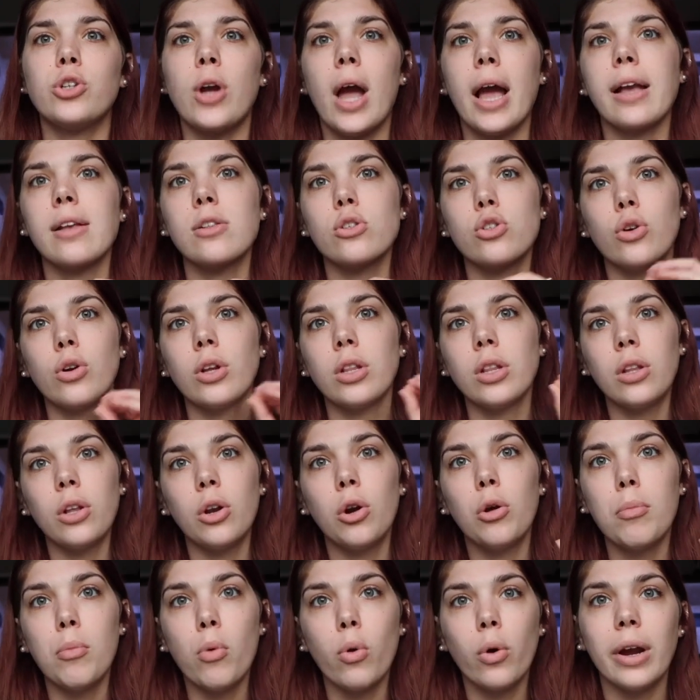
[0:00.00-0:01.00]
dragons are a
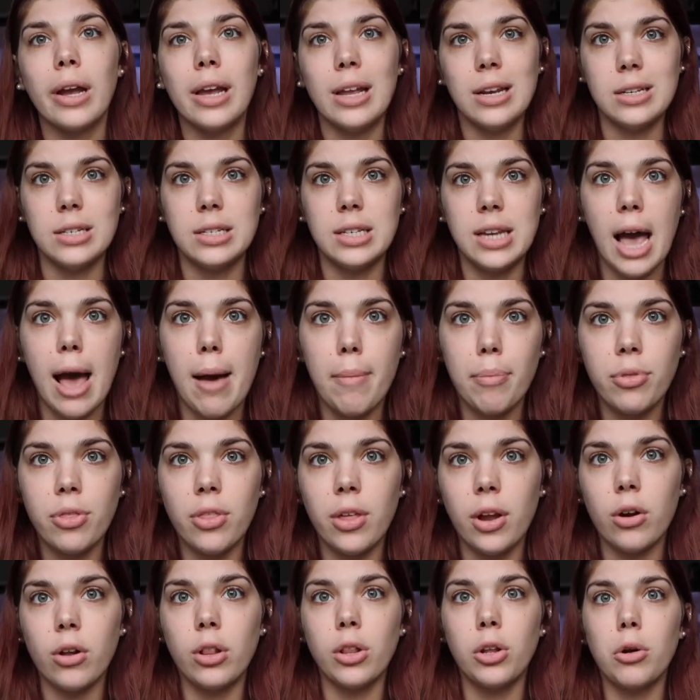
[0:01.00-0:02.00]
little more in-depth.
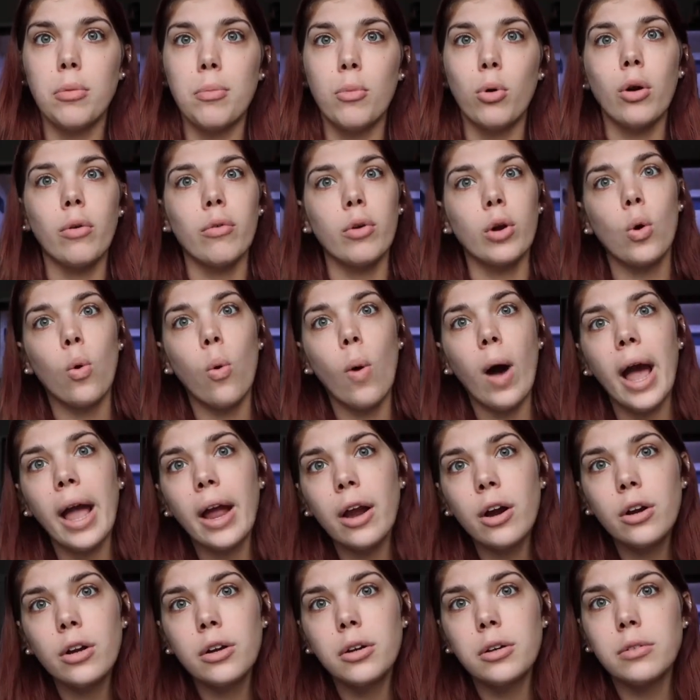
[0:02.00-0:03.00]
They're a little more
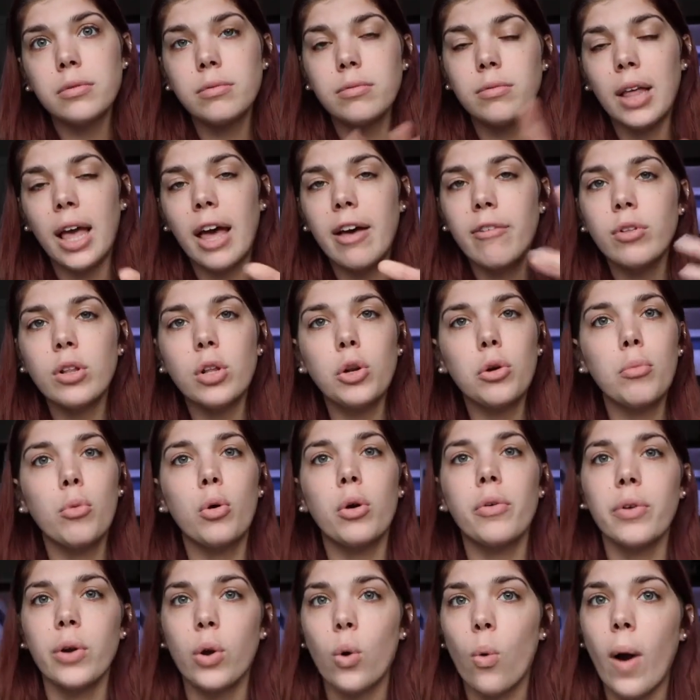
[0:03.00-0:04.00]
required. They have a little
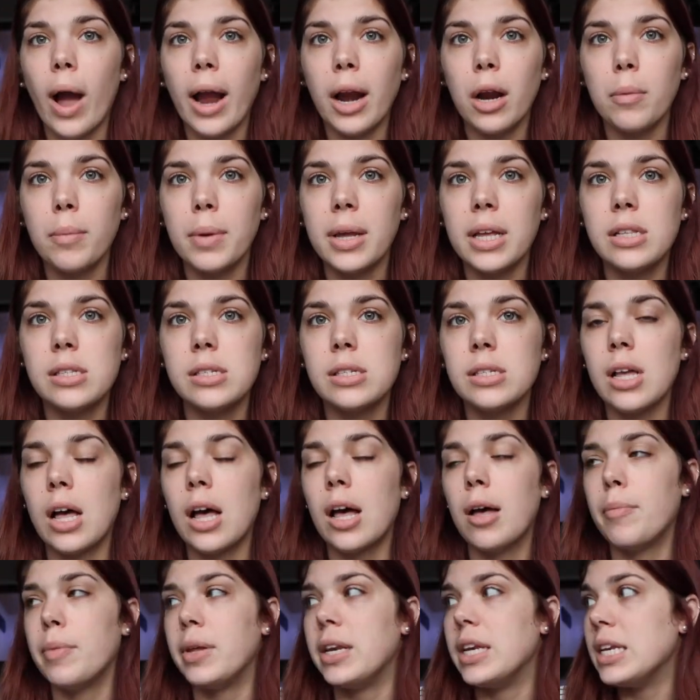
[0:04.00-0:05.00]
more requirements
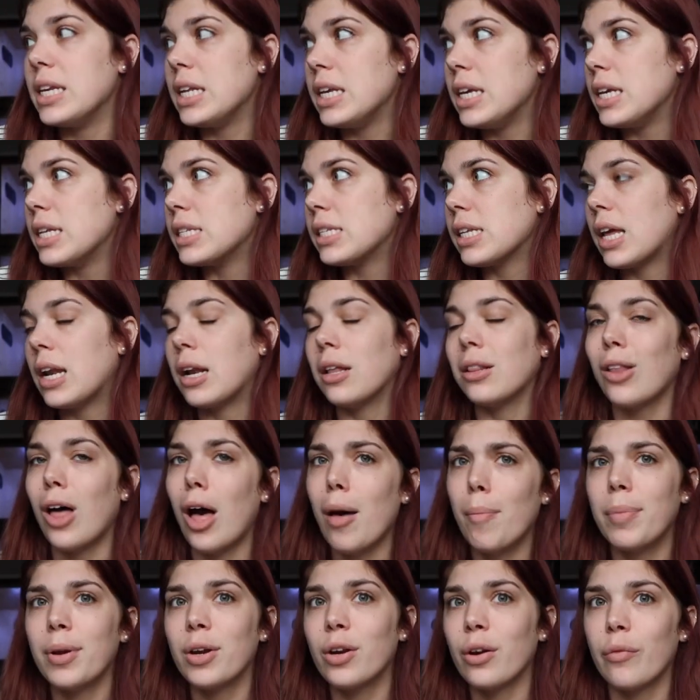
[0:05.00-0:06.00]
and needs, and a
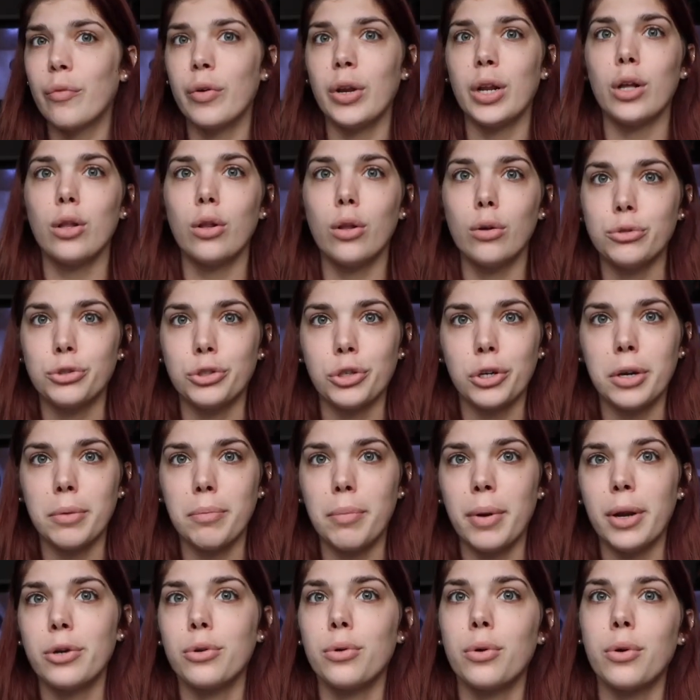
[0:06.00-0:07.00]
lot bigger of an enclosure
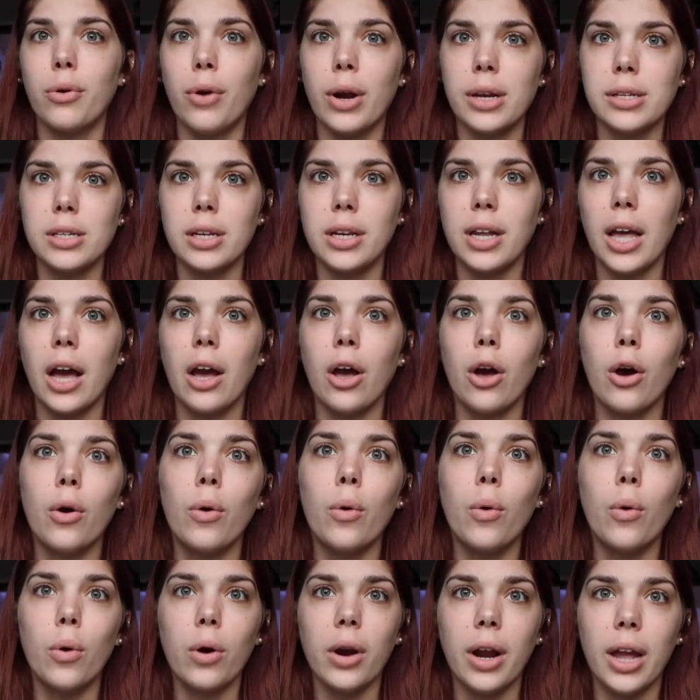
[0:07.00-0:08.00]
compared to a crested
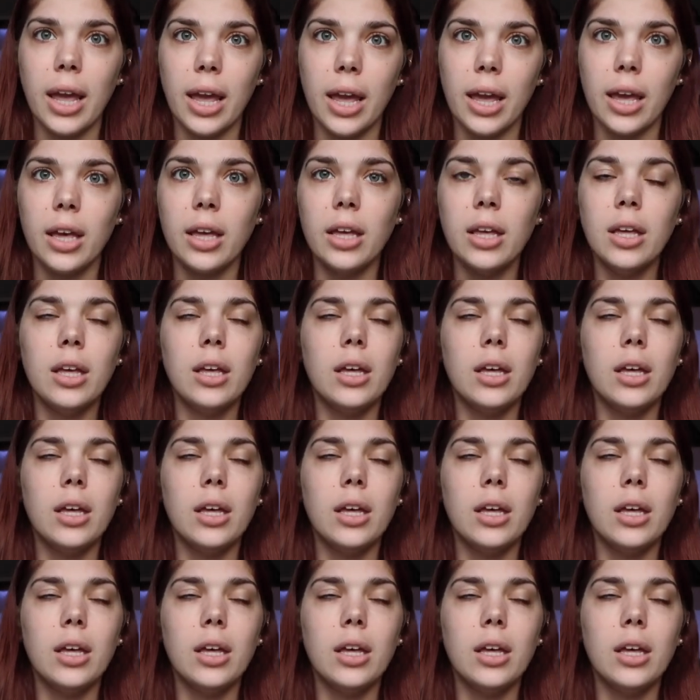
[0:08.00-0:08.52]
gecko or a